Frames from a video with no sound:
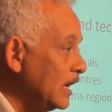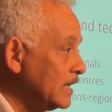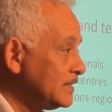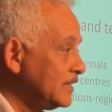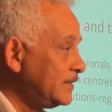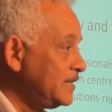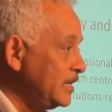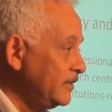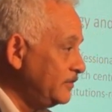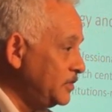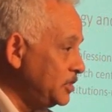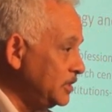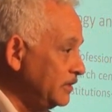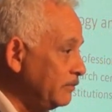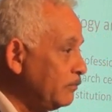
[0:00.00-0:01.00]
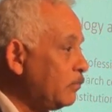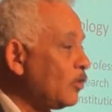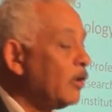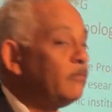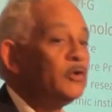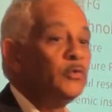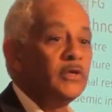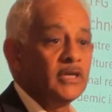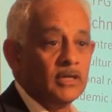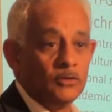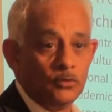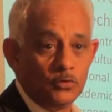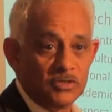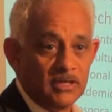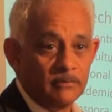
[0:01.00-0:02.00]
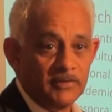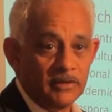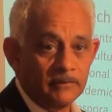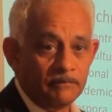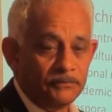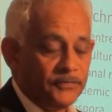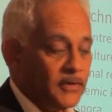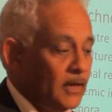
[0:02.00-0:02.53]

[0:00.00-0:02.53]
as the TFG, probably we can do something.